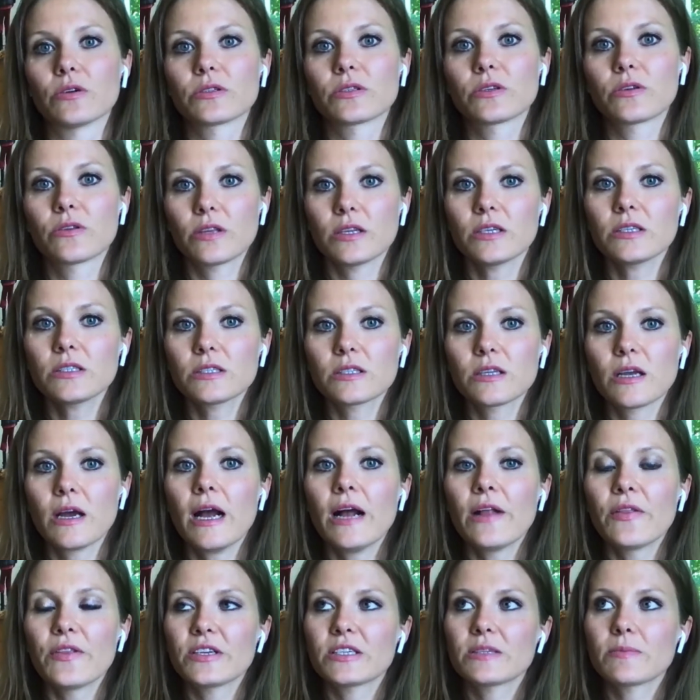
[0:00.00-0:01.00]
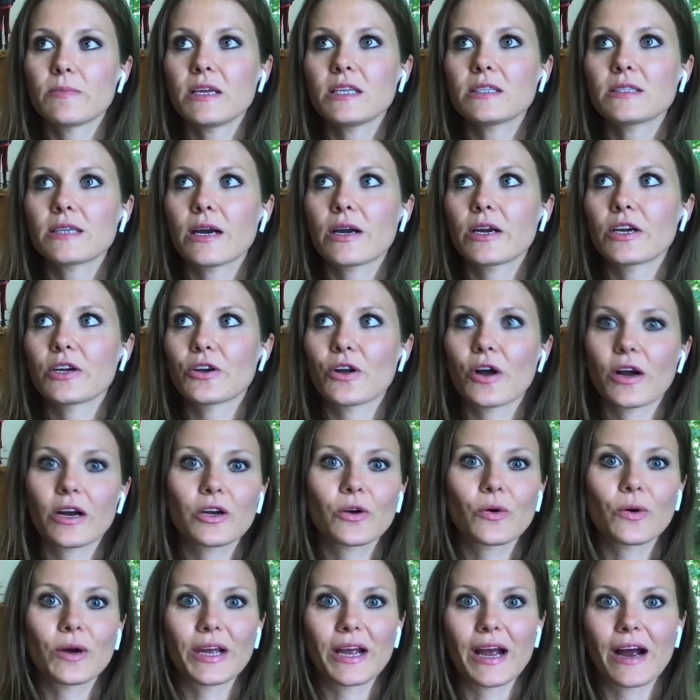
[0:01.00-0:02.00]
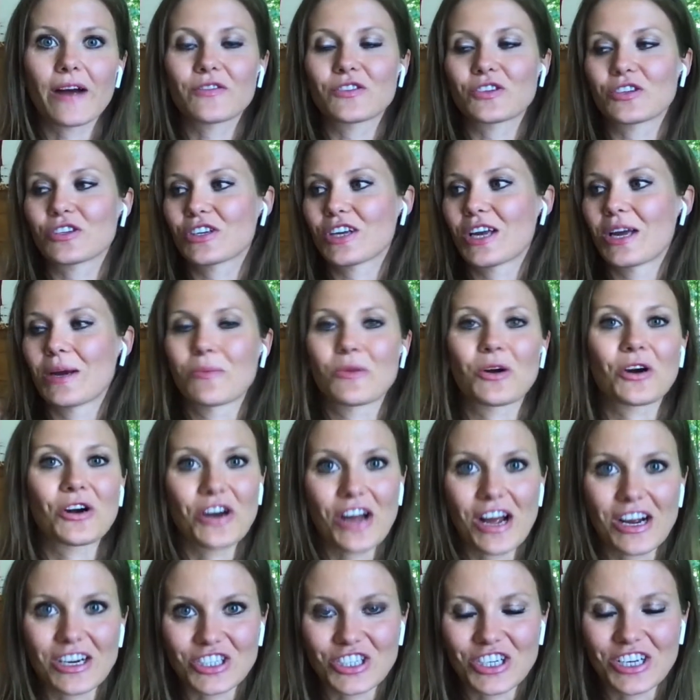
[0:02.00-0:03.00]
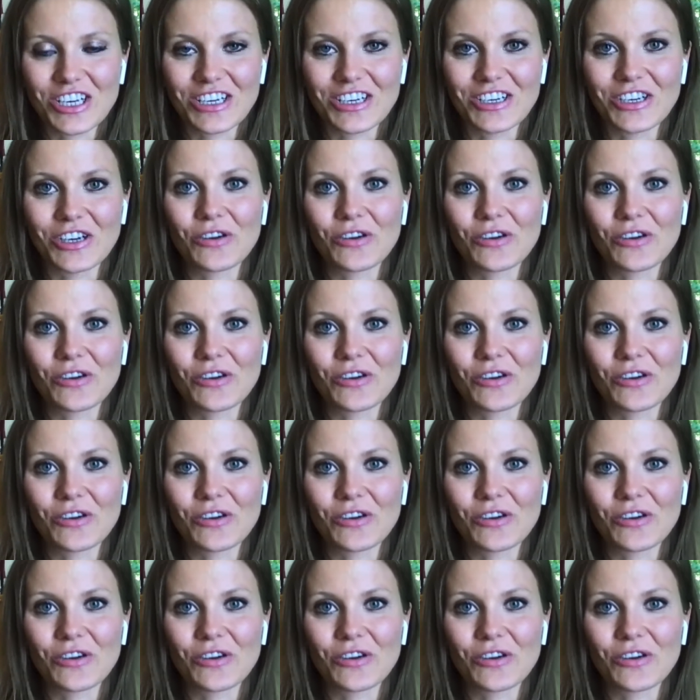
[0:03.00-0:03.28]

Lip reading: So this means that you're not going after Kim Kardashian.